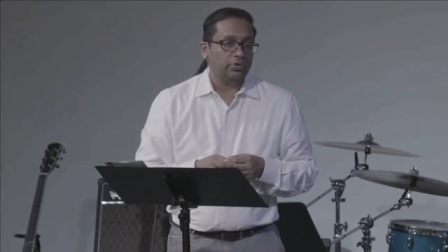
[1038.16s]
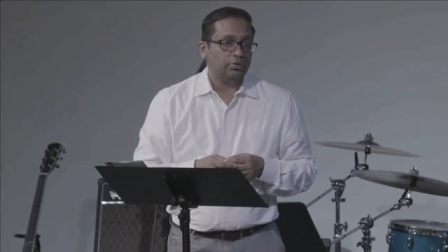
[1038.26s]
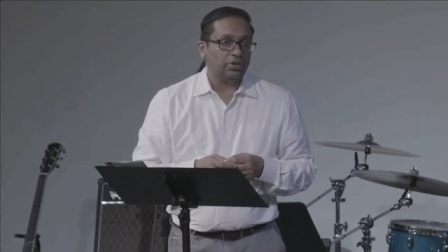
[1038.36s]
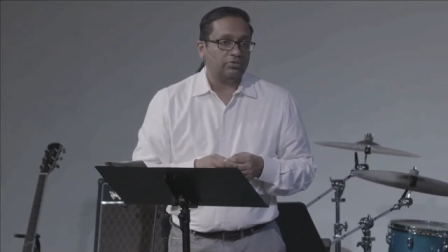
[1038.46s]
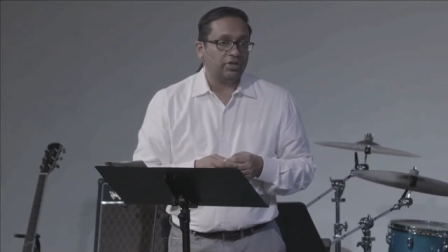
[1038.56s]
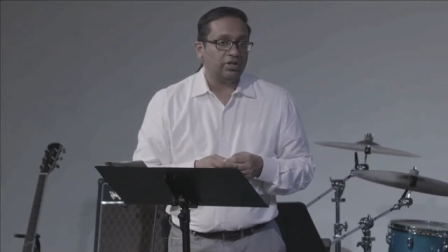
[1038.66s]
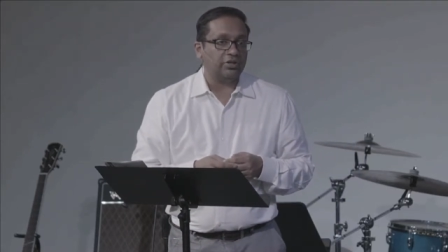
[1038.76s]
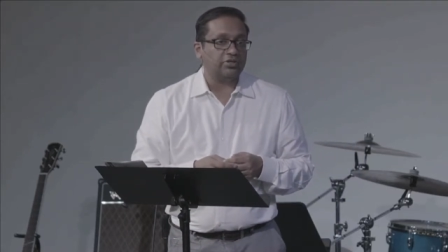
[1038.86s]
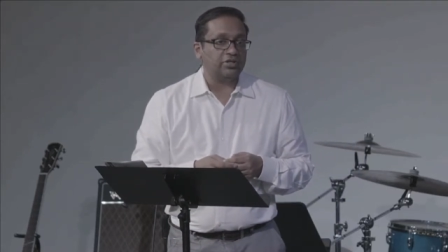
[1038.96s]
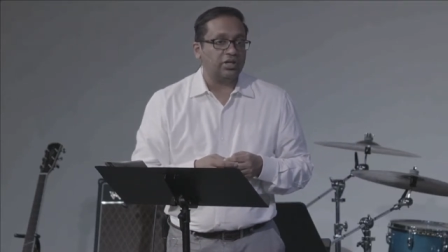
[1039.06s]
whenever the
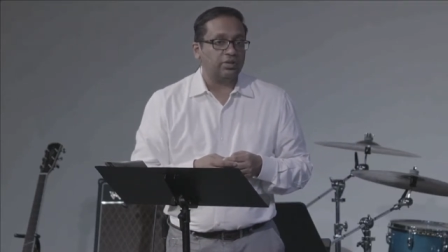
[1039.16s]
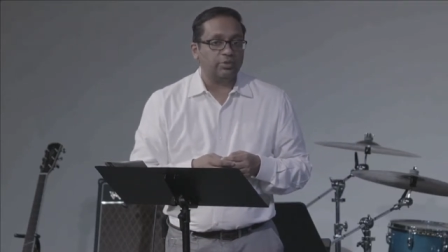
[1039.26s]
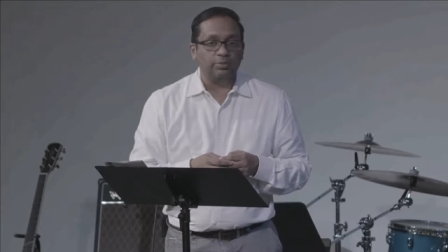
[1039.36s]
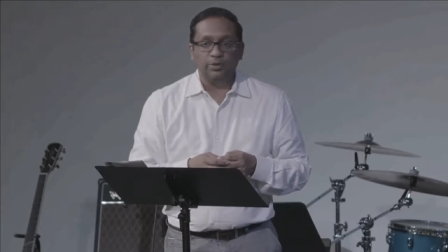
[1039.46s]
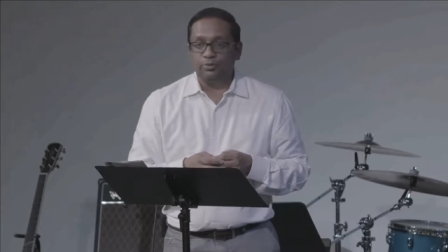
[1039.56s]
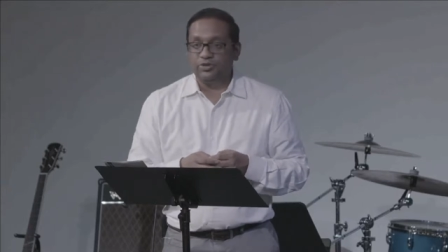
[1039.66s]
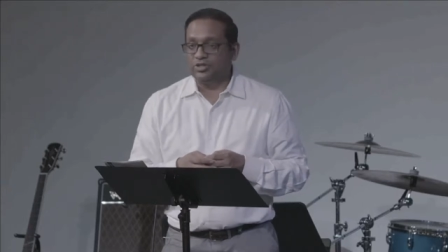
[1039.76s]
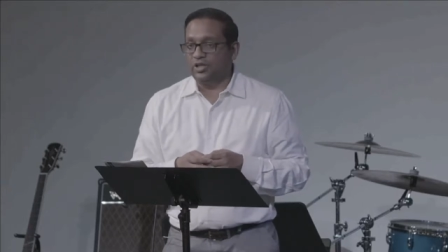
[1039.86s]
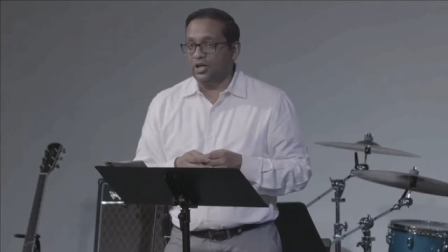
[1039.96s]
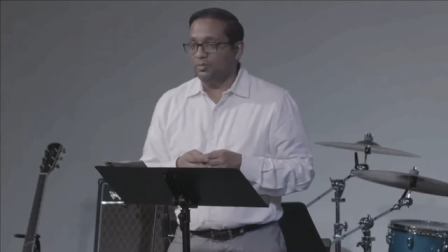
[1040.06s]
cloud stopped the people would
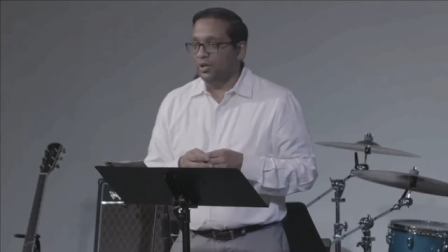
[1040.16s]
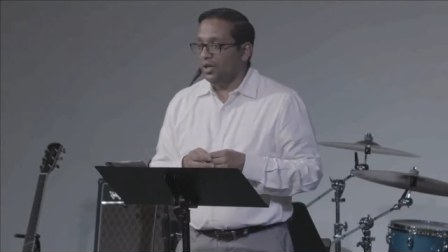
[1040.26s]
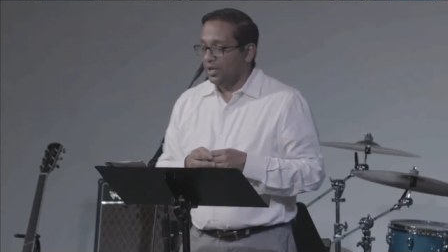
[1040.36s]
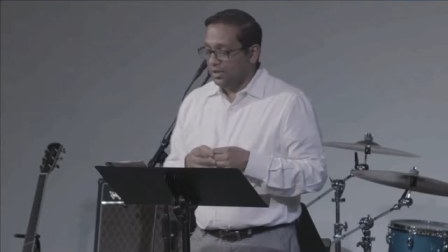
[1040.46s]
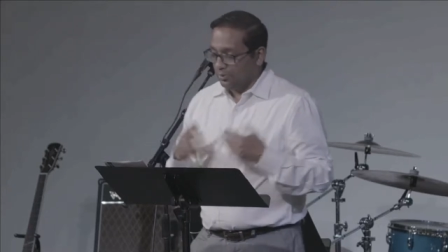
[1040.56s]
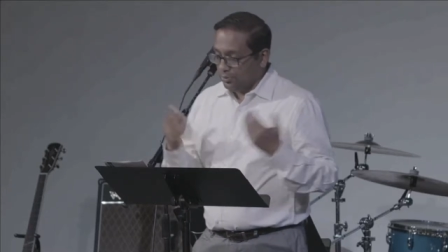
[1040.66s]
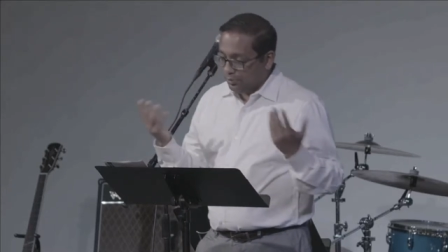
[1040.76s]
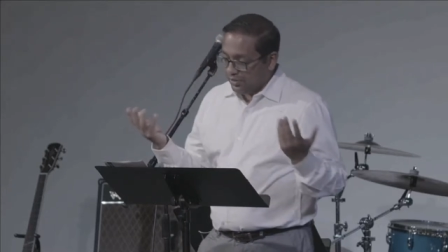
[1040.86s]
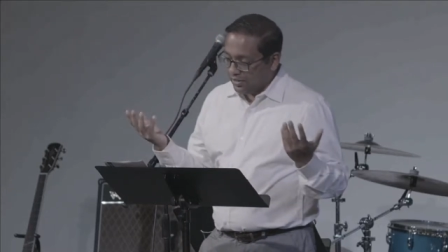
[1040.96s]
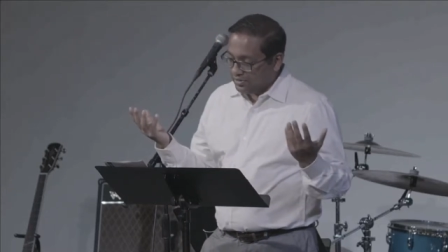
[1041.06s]
stop and they would
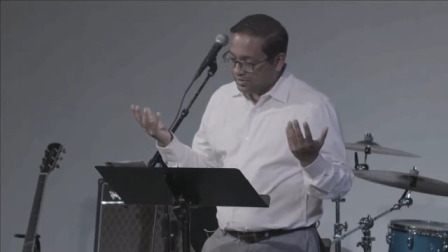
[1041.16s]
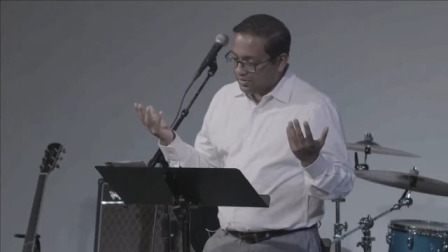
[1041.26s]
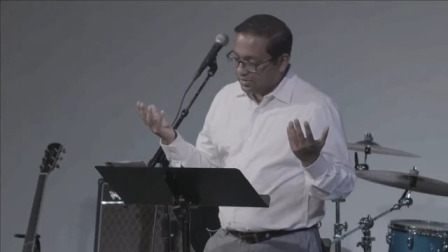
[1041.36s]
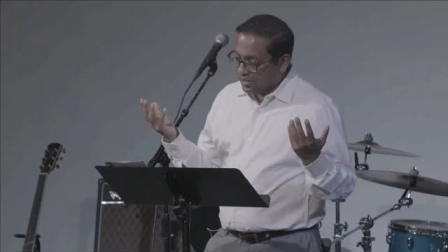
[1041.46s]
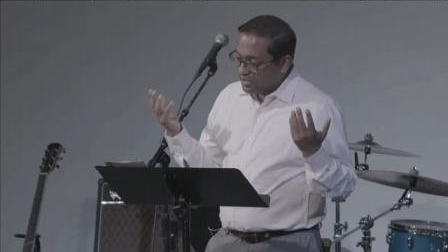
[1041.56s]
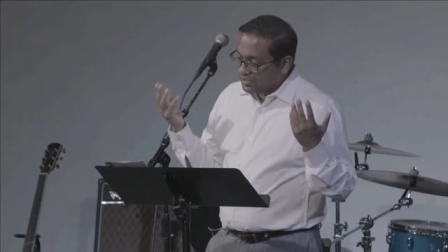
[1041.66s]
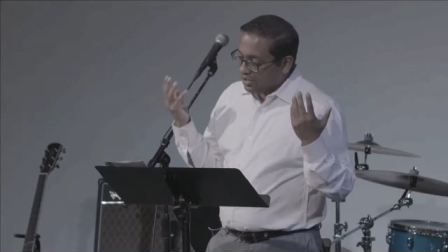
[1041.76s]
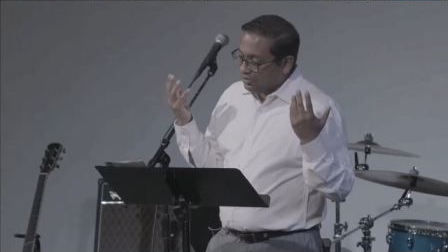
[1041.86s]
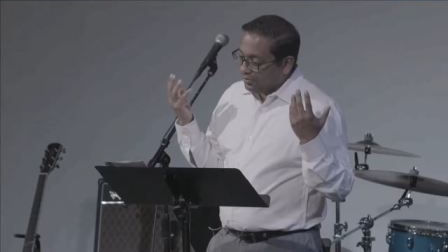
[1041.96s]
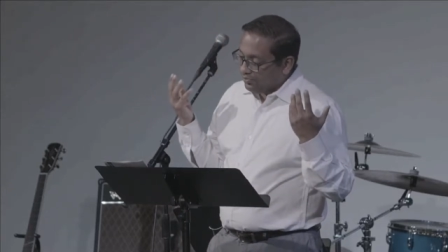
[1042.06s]
wait
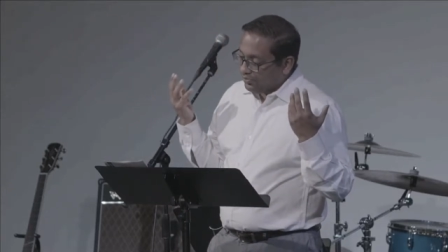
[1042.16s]
so